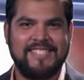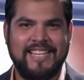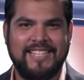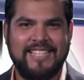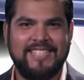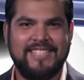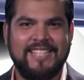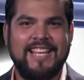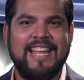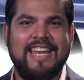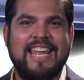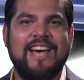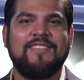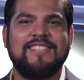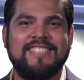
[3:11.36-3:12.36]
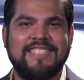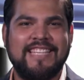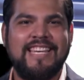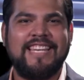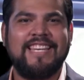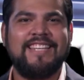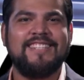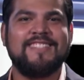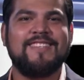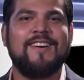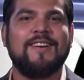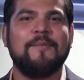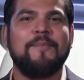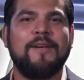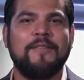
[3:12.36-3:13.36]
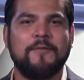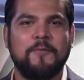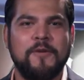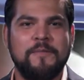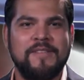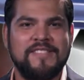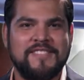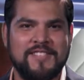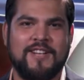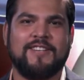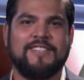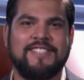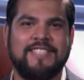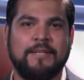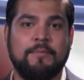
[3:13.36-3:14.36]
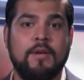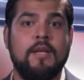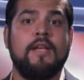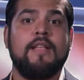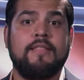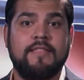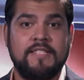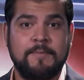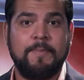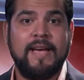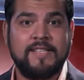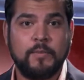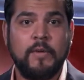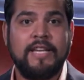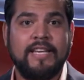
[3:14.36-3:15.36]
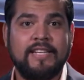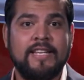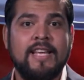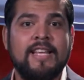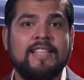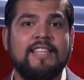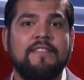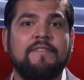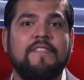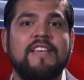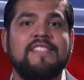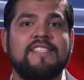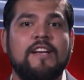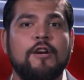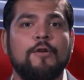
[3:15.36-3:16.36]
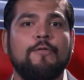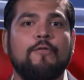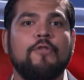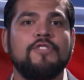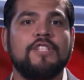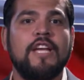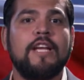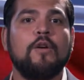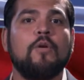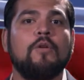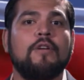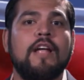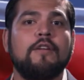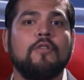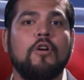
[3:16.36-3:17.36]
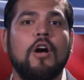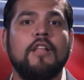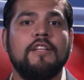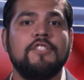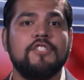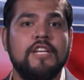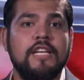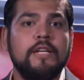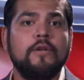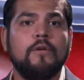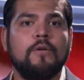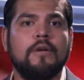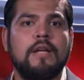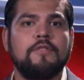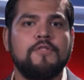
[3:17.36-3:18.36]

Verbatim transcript: Shayla. Now let's kick it and talk about the women's soccer team. This past weekend, they faced Air Force and Colorado College in Colorado